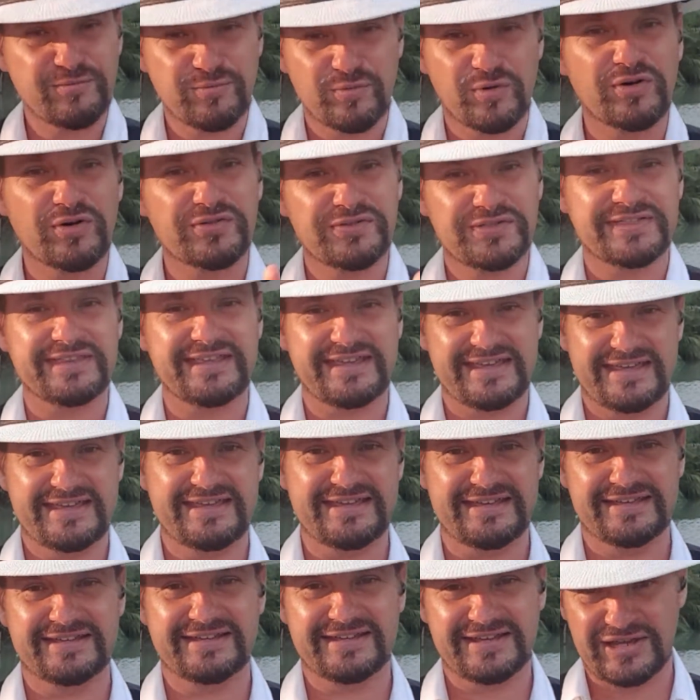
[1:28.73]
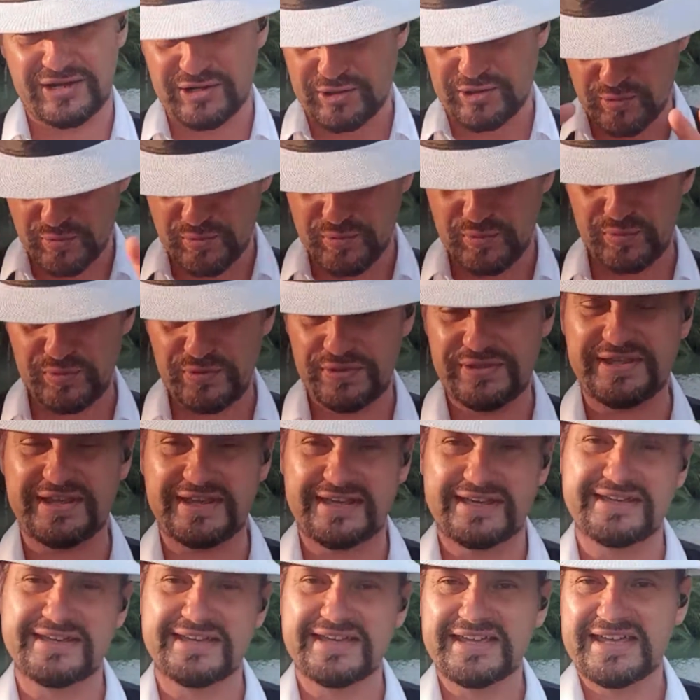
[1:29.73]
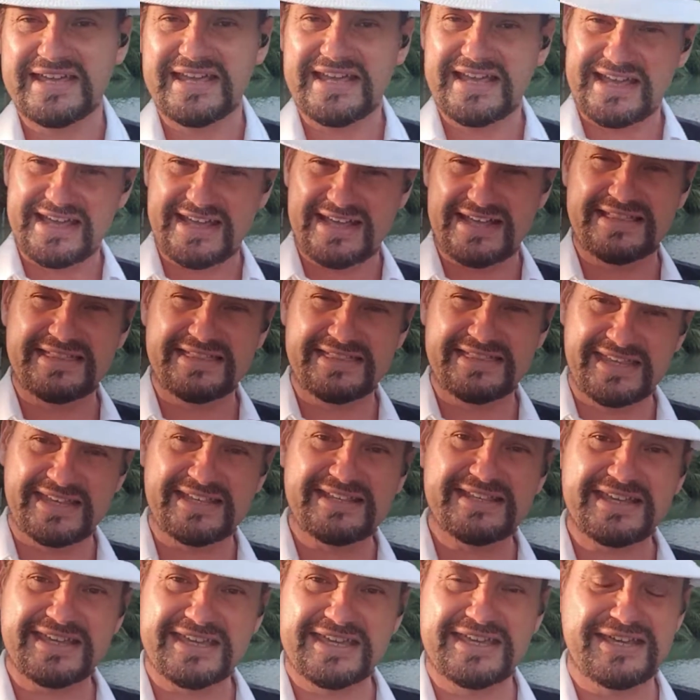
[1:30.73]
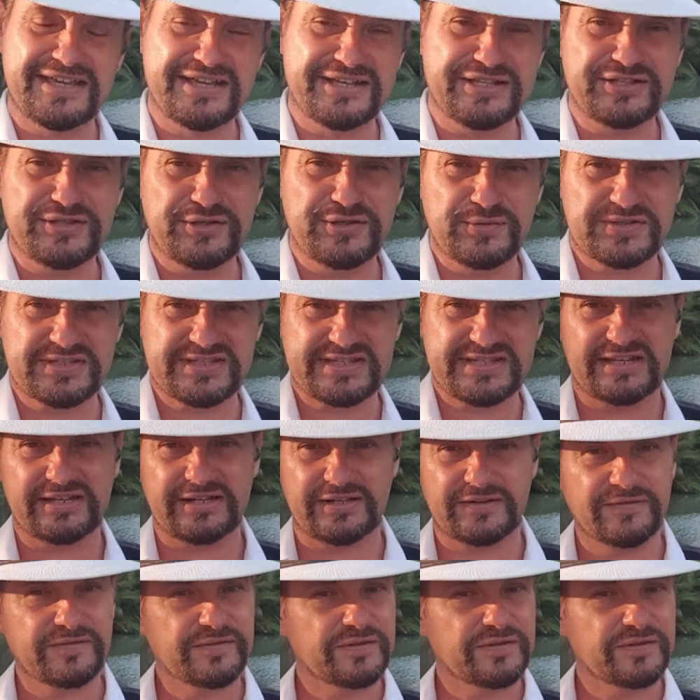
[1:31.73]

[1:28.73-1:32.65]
one day, a whole day, and dedicate yourself